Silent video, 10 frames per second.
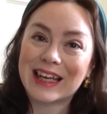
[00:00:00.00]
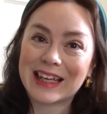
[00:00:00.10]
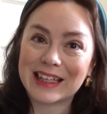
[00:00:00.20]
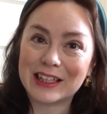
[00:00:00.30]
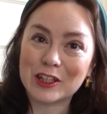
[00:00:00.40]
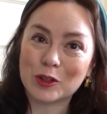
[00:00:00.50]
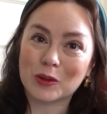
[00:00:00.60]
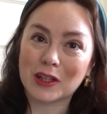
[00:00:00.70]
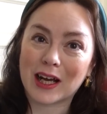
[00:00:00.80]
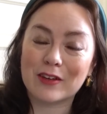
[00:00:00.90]
in your
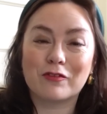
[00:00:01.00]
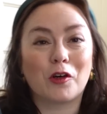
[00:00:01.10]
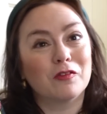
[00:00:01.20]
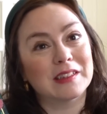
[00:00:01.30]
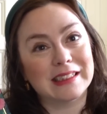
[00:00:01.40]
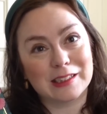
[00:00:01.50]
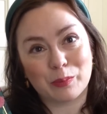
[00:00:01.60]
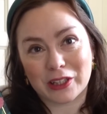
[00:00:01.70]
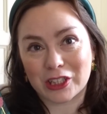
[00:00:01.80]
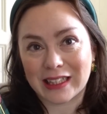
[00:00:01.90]
life, obviously
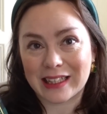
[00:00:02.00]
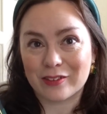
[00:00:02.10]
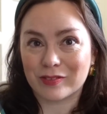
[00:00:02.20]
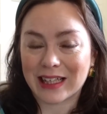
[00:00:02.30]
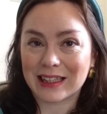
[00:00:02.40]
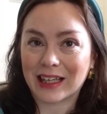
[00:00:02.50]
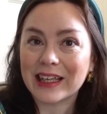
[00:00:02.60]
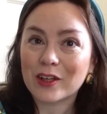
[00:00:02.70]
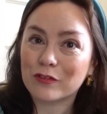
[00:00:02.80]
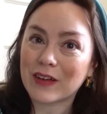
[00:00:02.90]
especially if they
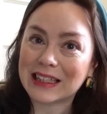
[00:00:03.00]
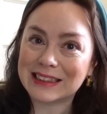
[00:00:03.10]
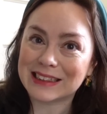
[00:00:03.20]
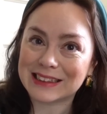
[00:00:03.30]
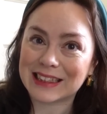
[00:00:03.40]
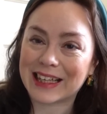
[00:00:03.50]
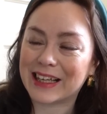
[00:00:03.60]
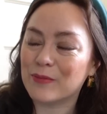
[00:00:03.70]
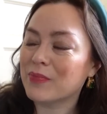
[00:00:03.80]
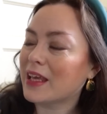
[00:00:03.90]
like fantasy.